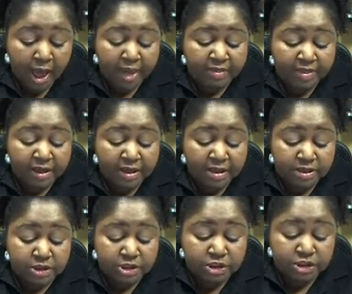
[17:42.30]
And then
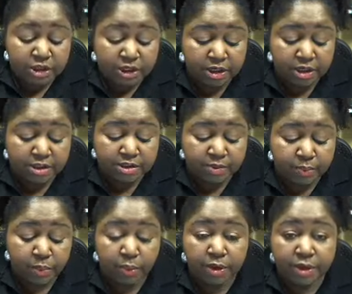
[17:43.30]
conditioning is
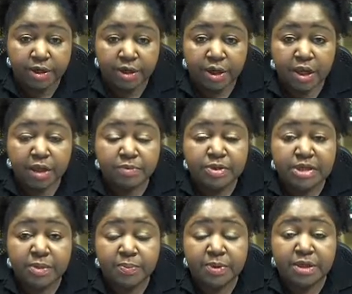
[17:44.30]
important.
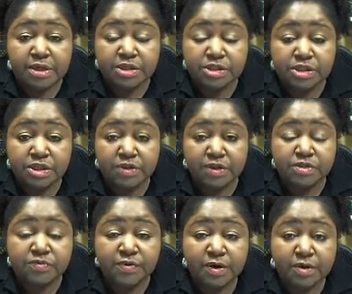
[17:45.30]
Deep conditioning.
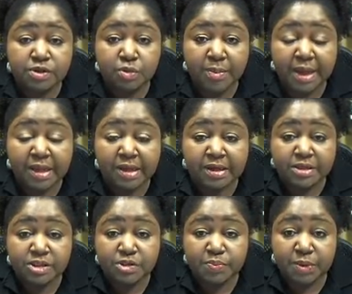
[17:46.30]
There's a very traumatic
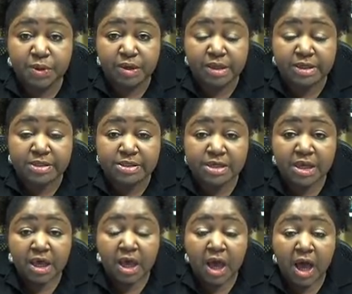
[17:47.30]
experience
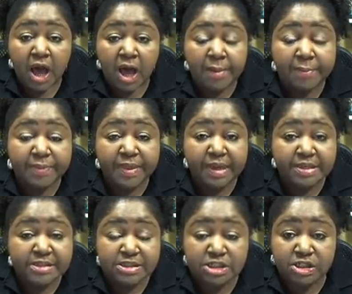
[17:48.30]
that
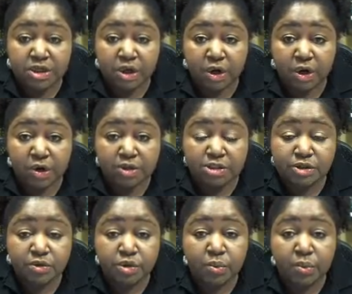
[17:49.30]
has just occurred.
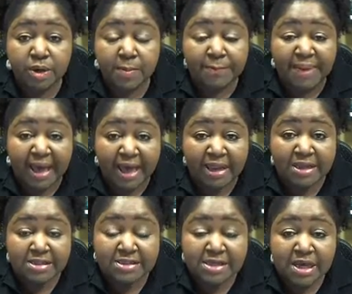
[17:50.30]
So you want to
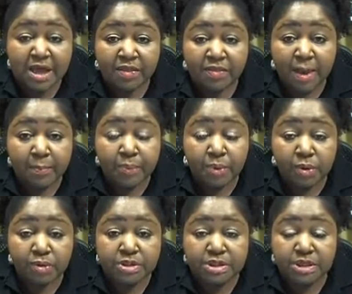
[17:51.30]
balance that
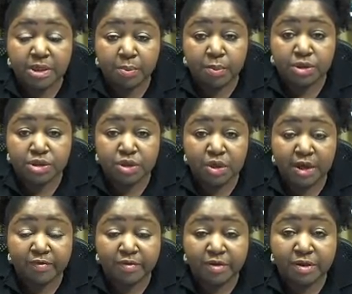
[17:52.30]
protein and moisture
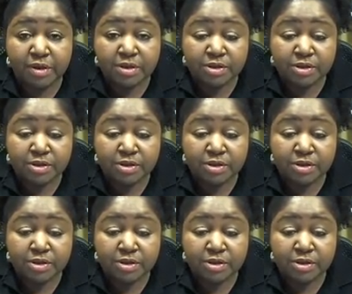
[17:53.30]
level.